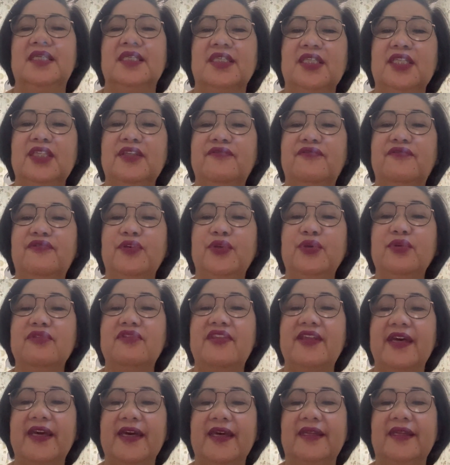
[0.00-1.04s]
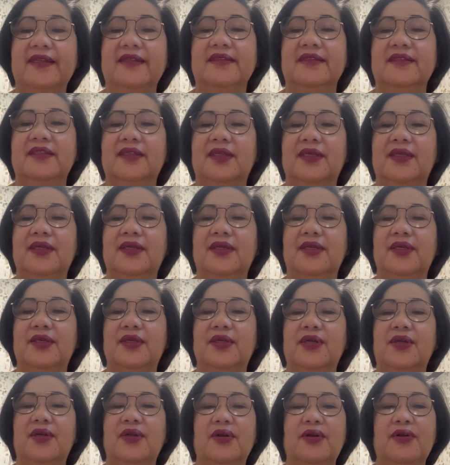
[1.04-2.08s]
If you then,
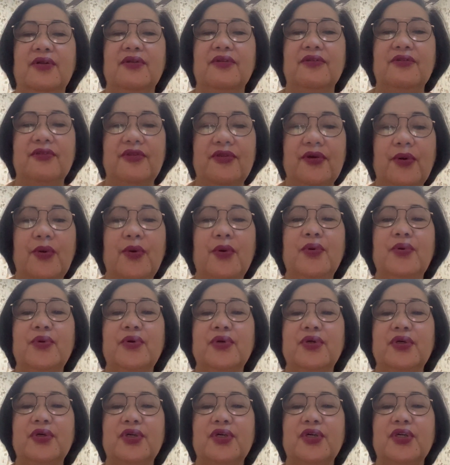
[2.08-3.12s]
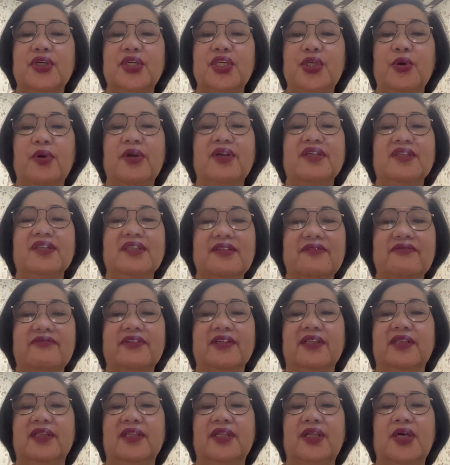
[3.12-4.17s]
though you are
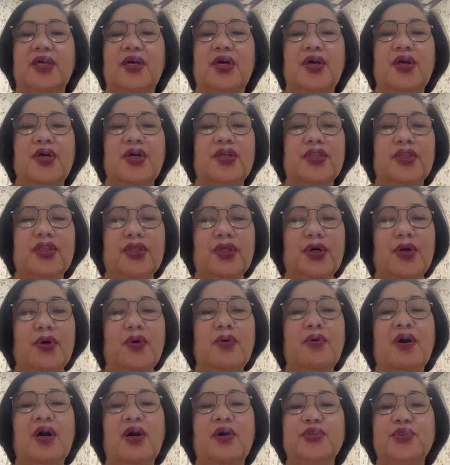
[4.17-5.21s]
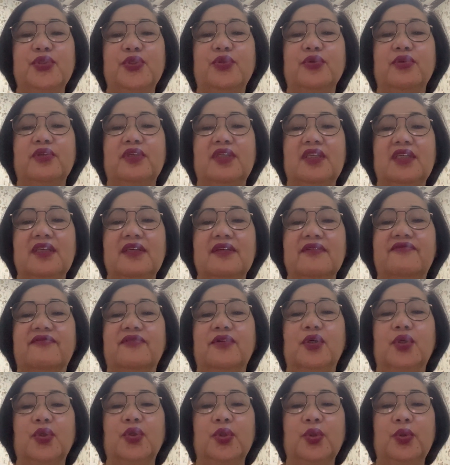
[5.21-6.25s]
evil, know how to give
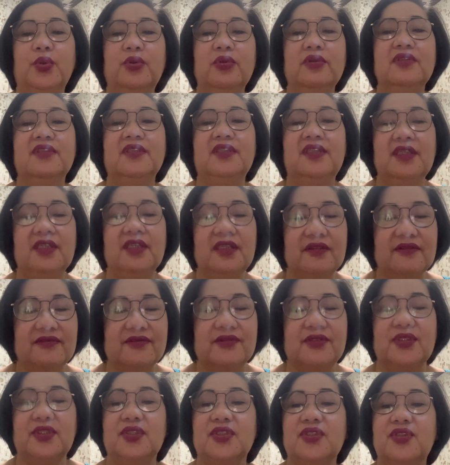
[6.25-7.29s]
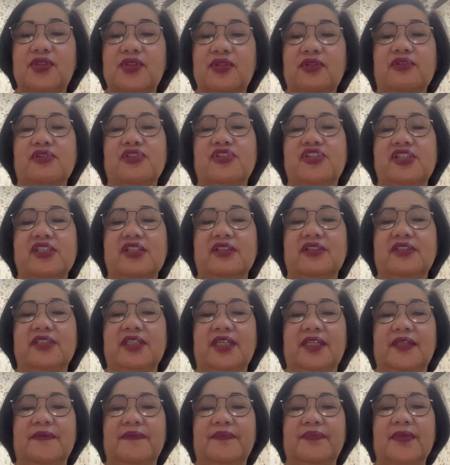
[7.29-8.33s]
good gifts to your
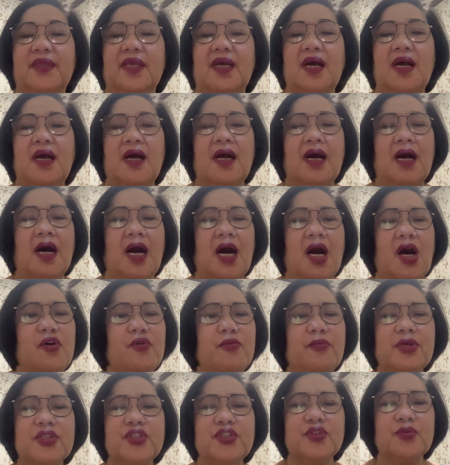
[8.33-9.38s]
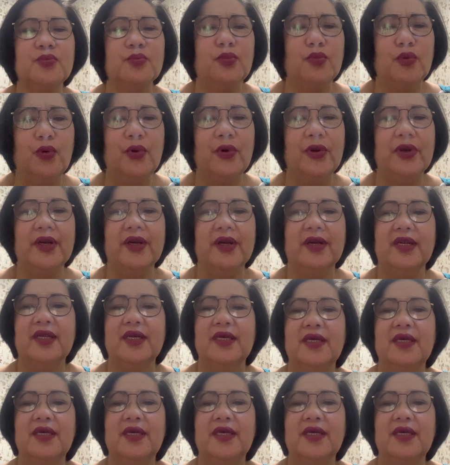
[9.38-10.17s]
children, how much more